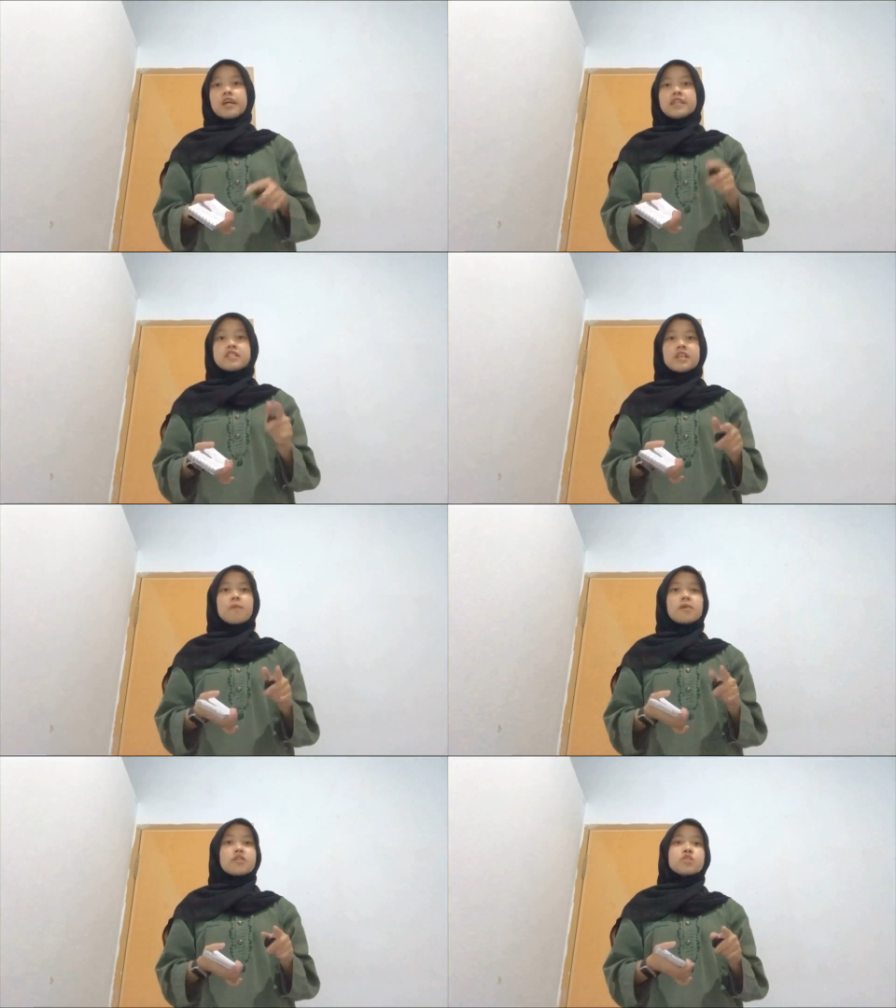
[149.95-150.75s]
The same
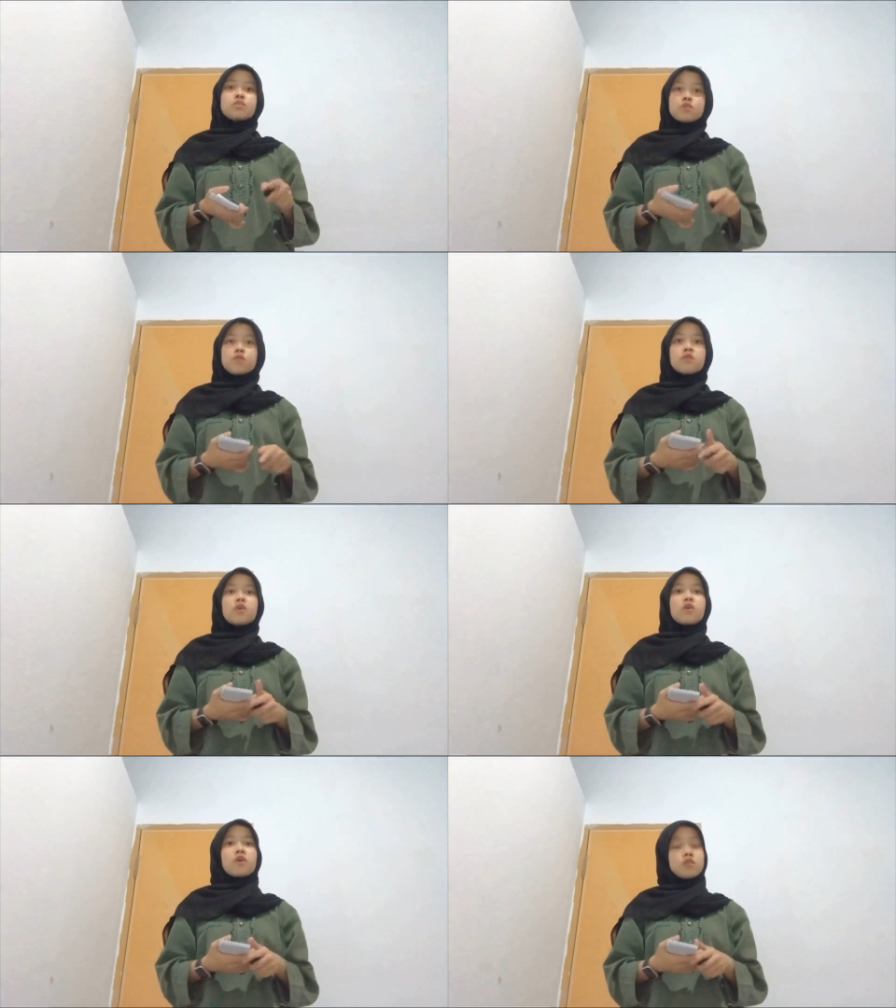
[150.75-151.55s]
is true for
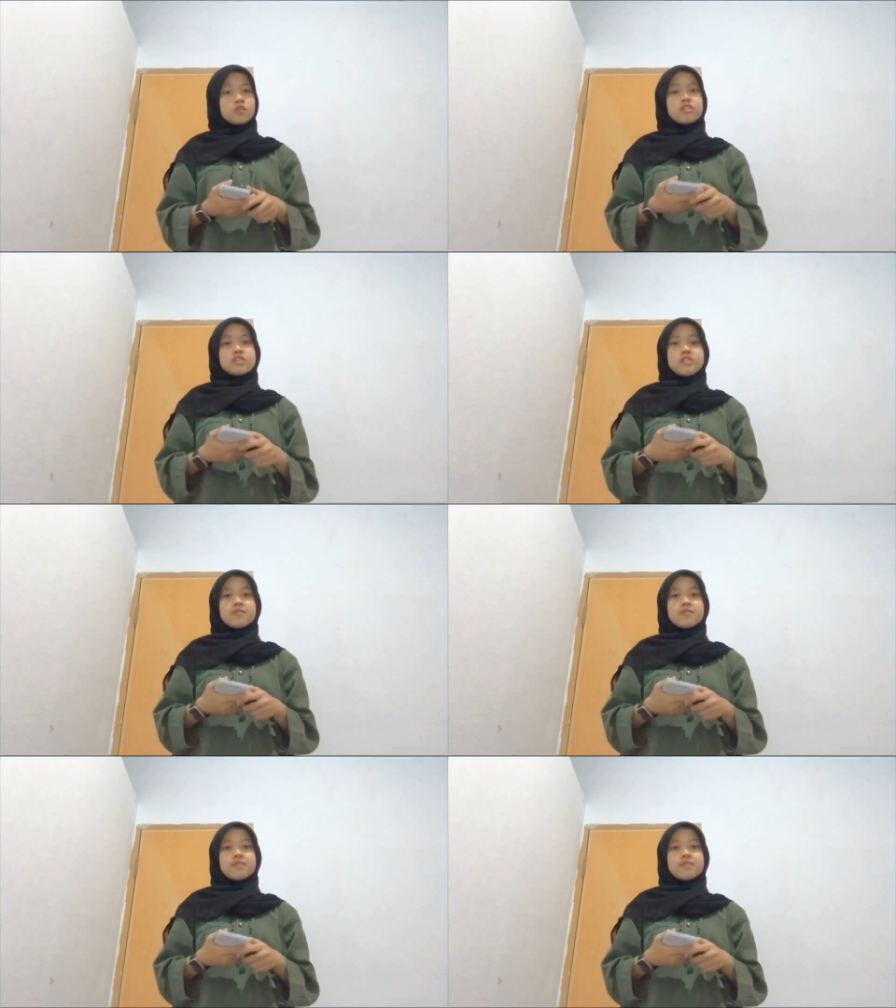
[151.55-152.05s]
conclusion.